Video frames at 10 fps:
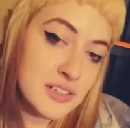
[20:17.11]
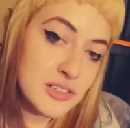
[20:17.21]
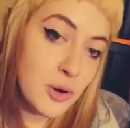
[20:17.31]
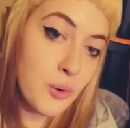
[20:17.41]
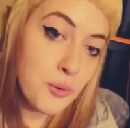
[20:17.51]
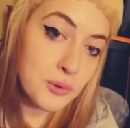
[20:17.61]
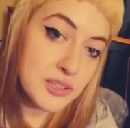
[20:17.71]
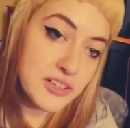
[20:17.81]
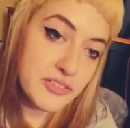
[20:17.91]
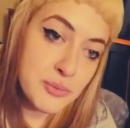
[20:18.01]
Totally
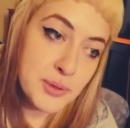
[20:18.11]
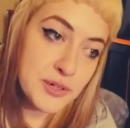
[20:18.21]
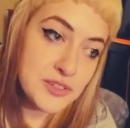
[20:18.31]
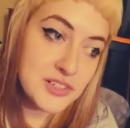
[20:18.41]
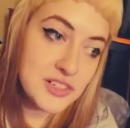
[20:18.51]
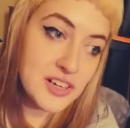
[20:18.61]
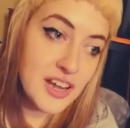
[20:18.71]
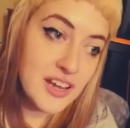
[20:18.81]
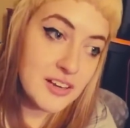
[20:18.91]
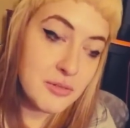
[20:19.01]
different person,
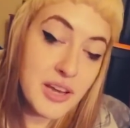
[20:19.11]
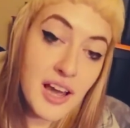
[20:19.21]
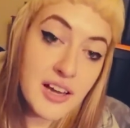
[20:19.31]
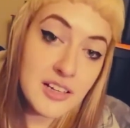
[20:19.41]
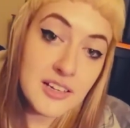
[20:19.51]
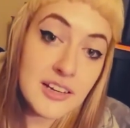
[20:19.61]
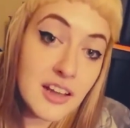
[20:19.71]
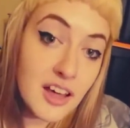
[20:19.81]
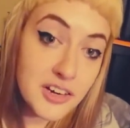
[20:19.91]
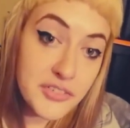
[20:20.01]
and we had a
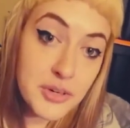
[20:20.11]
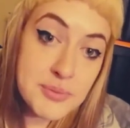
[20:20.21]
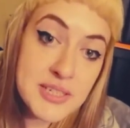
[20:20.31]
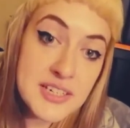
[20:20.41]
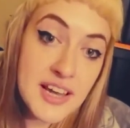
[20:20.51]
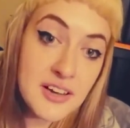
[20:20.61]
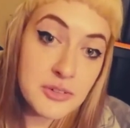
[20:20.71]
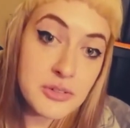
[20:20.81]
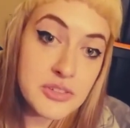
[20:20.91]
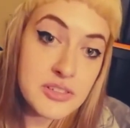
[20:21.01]
lot of ups and
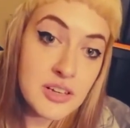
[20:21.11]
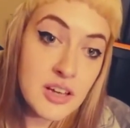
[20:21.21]
downs,